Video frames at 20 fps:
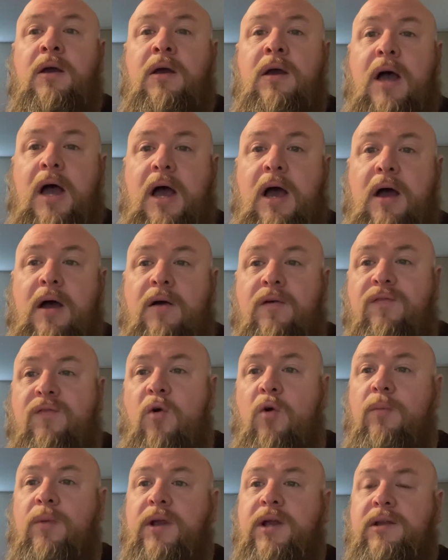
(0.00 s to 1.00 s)

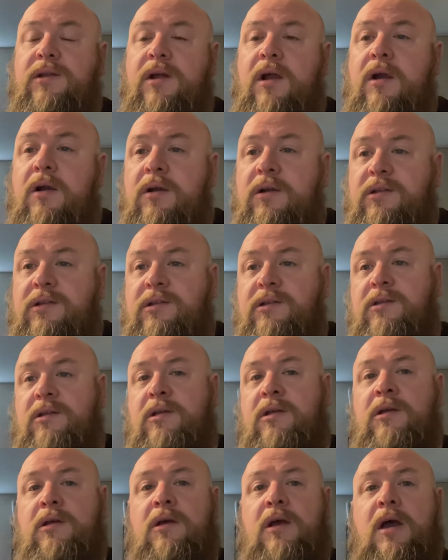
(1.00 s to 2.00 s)
Former
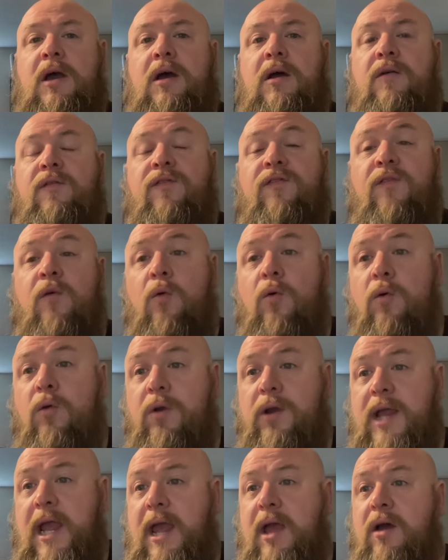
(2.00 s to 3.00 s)
guitarist
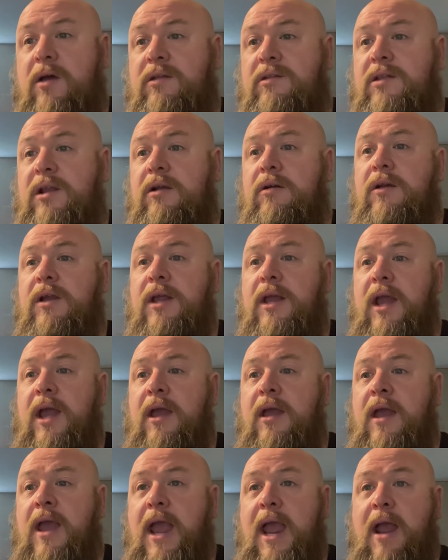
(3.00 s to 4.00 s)
for Chaos Theory
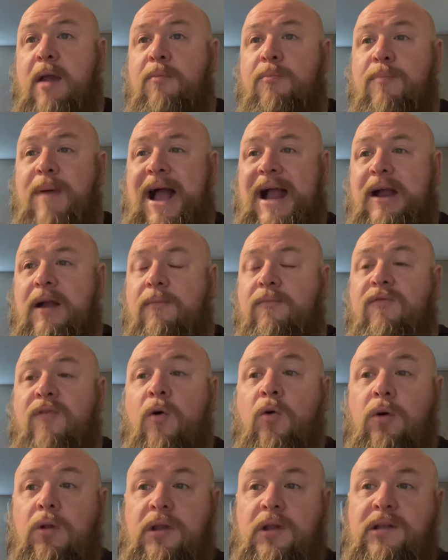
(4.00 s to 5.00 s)
and backup
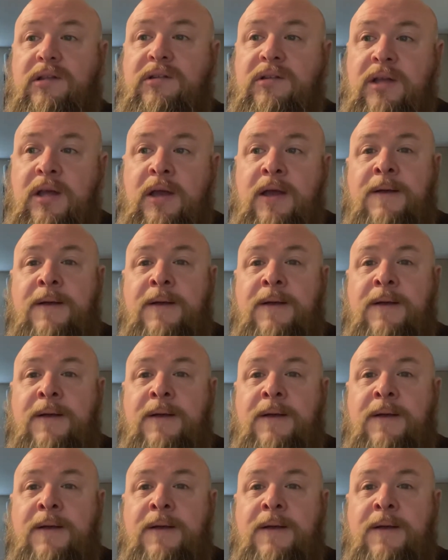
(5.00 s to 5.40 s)
vocalist